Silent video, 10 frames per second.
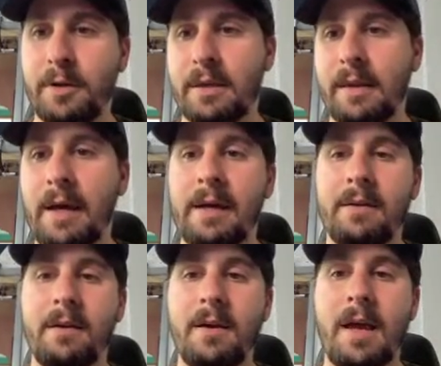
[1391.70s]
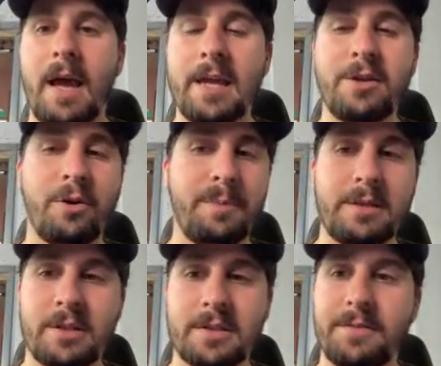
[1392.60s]
like that, and you'll
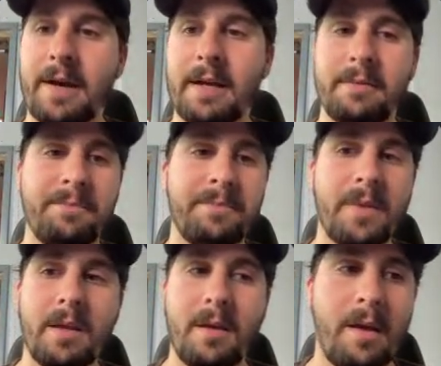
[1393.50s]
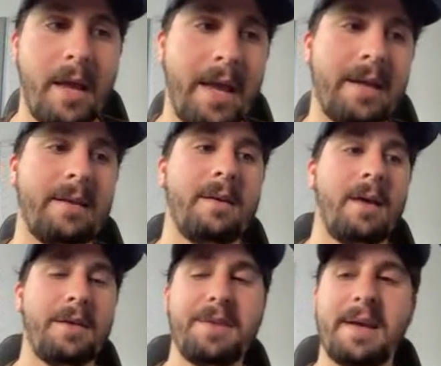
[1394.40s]
be just fine. And
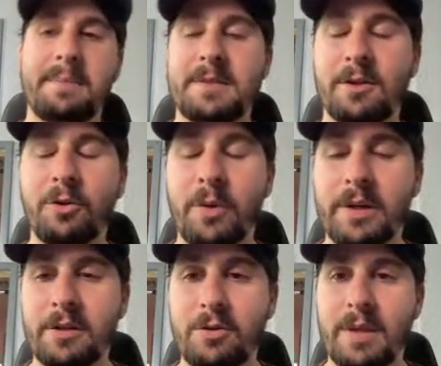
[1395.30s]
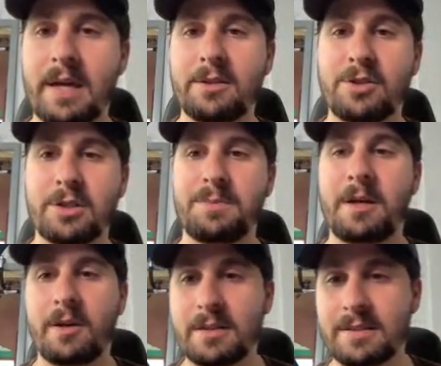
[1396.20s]
I think I'm still going to do that just
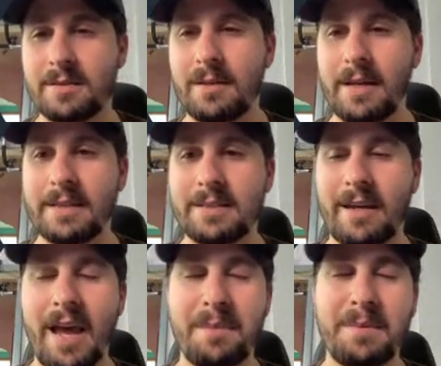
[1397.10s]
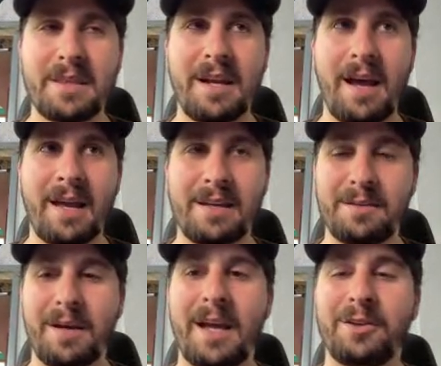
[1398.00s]
because it's a habit that
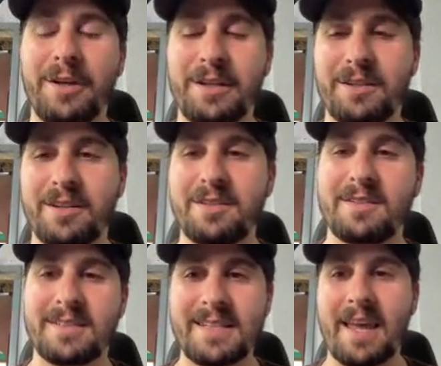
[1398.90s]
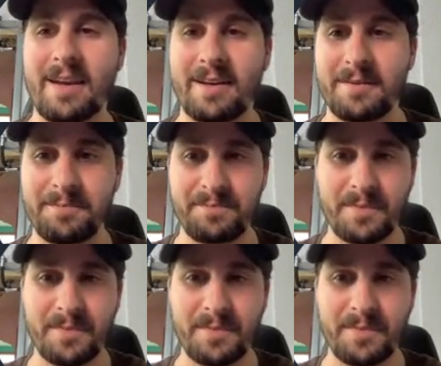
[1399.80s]
I like to stay in.